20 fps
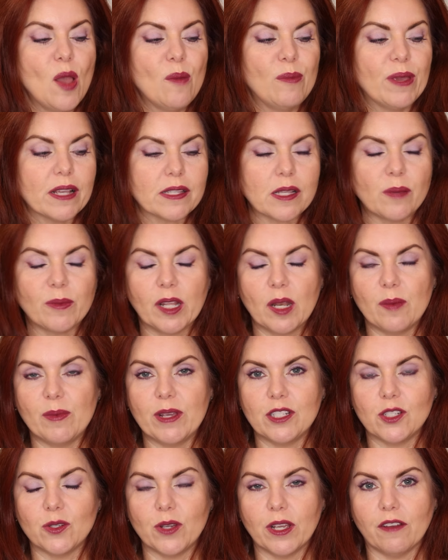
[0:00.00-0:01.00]
because I'm going to
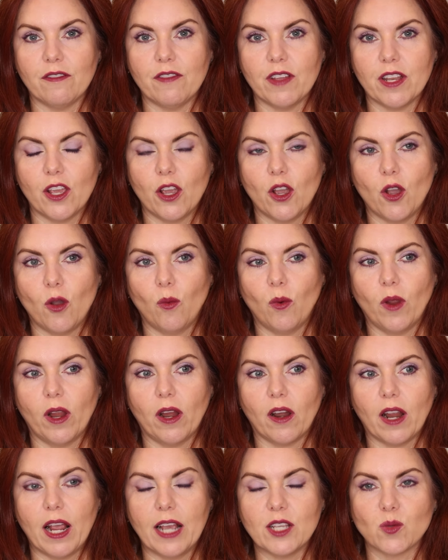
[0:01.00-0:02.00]
be doing a video
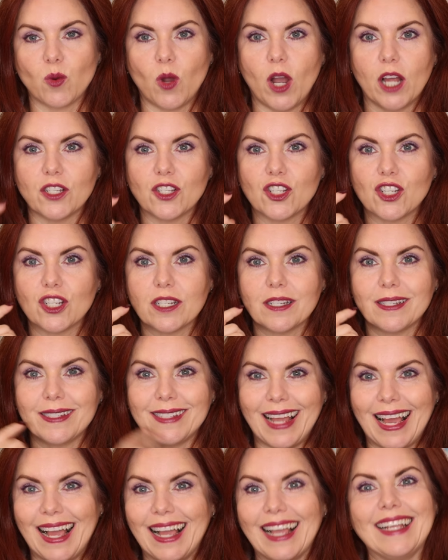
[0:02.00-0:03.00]
where I swatch
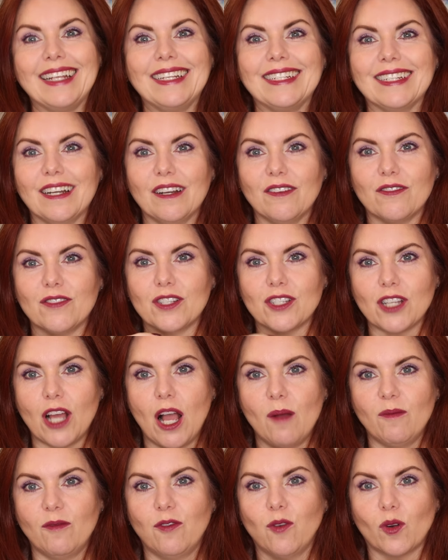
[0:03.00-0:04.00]
9 of the
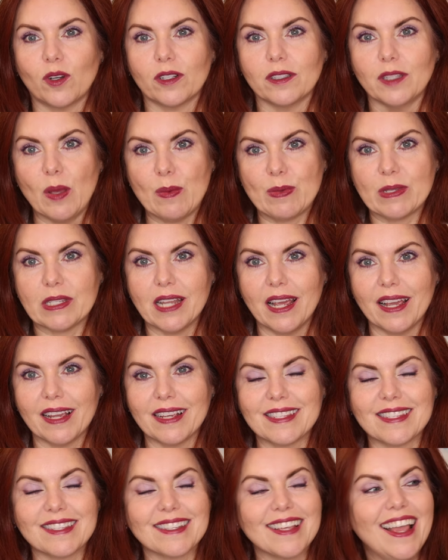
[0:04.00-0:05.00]
Tom Ford
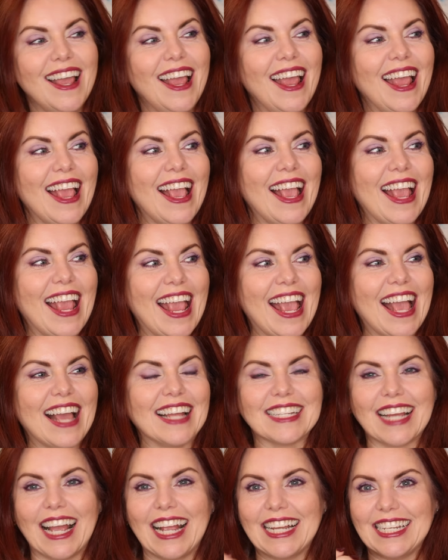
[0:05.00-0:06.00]
lipsticks
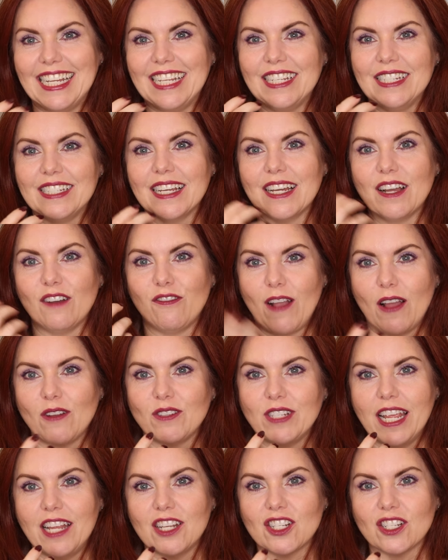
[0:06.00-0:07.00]
and I need a
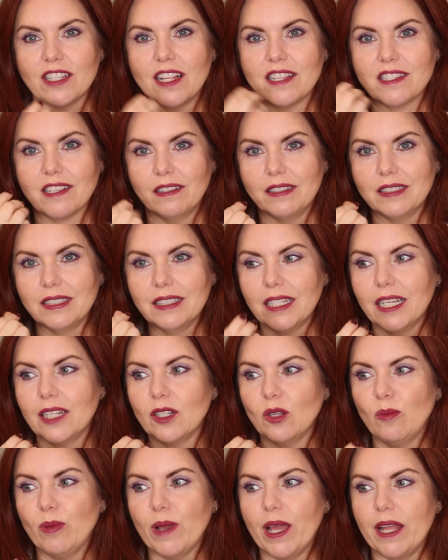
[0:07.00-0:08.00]
foundation that's a
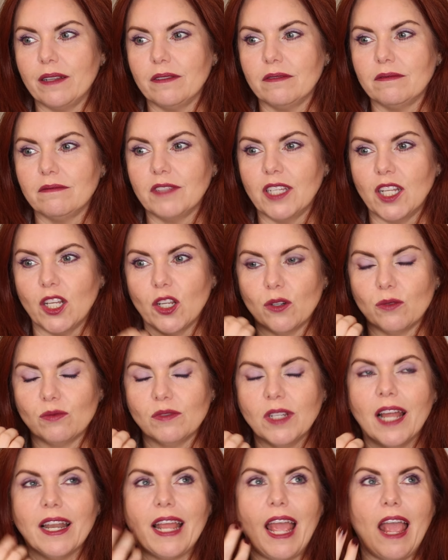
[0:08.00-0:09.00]
little bit, you know,
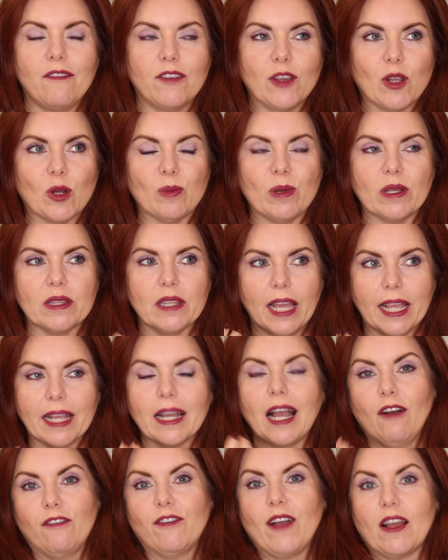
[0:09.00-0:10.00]
not heavier, but
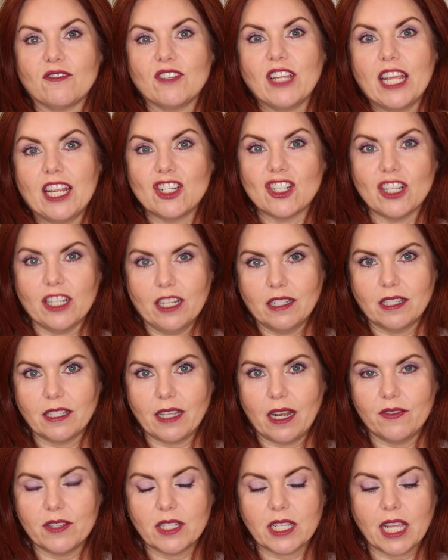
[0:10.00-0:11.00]
like a foundation
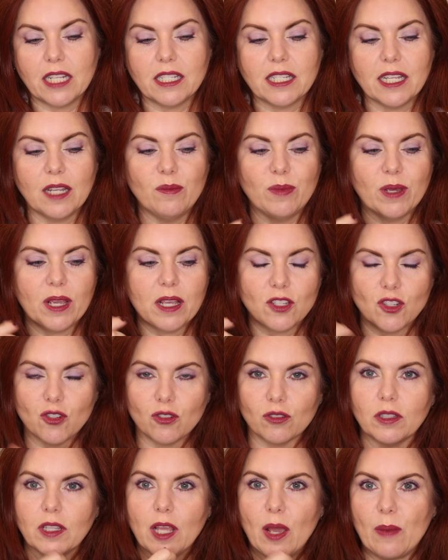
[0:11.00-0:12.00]
instead of a skin tint because
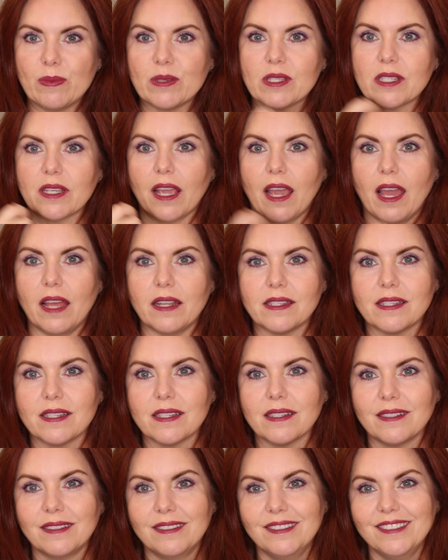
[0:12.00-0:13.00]
your lips
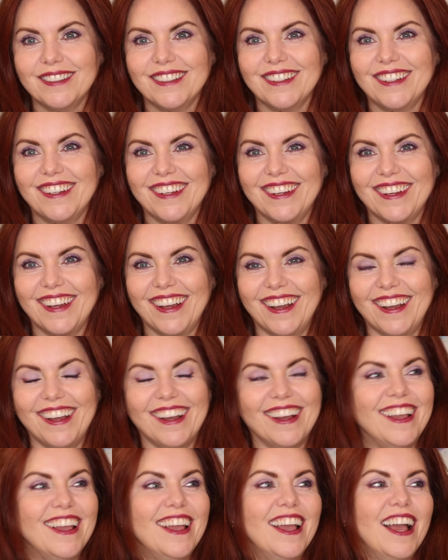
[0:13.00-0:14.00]
get
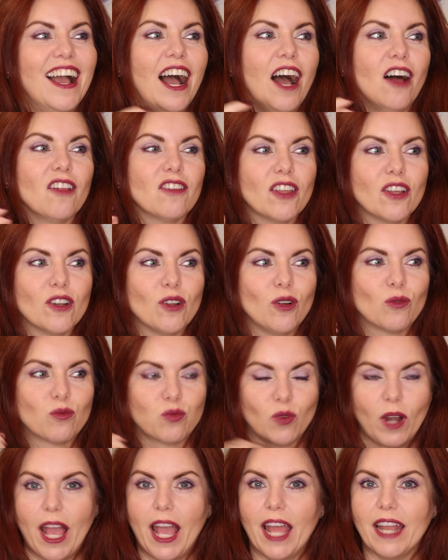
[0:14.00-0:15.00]
a little
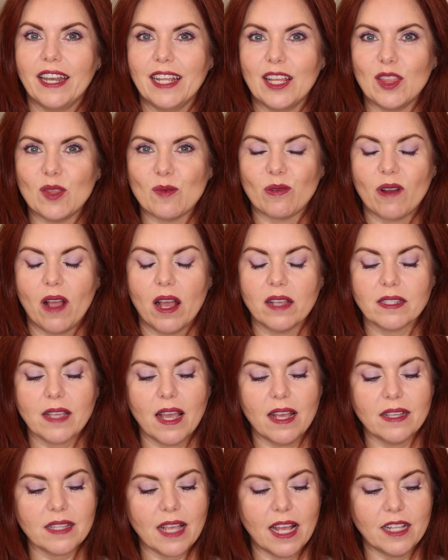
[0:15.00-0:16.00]
red in the
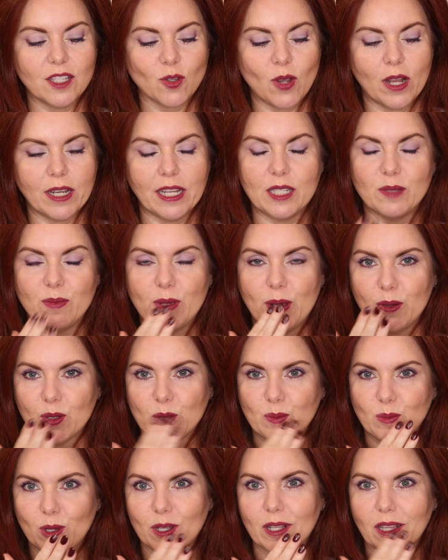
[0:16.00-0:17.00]
process, and so I need to be able
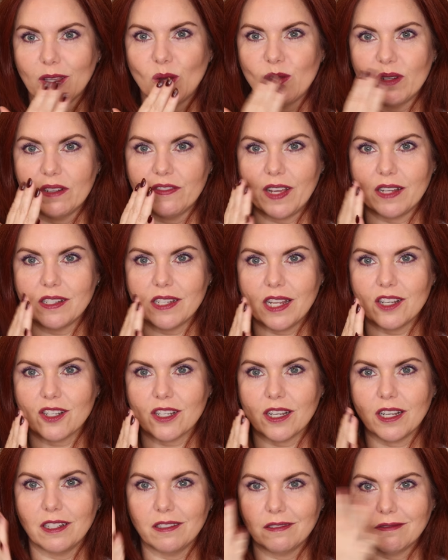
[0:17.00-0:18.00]
to put a little bit of
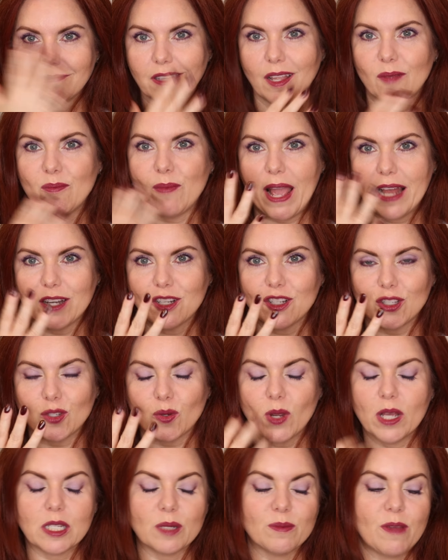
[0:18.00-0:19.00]
foundation that matches the
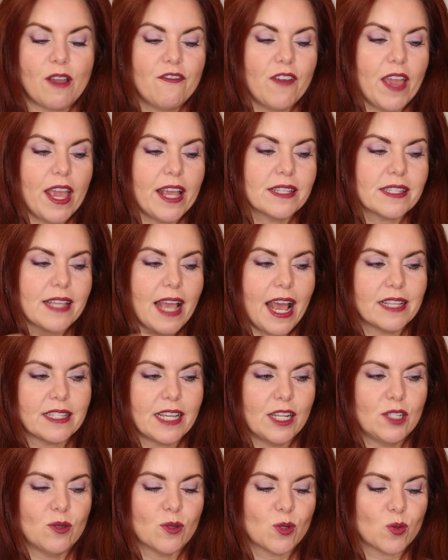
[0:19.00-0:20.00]
rest of my face as
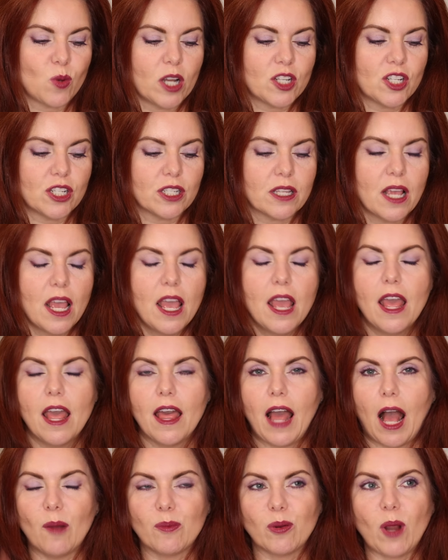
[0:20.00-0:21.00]
I do the swatches.
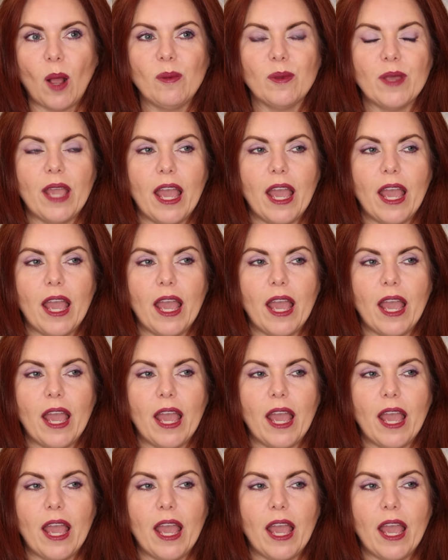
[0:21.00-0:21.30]
I'll probably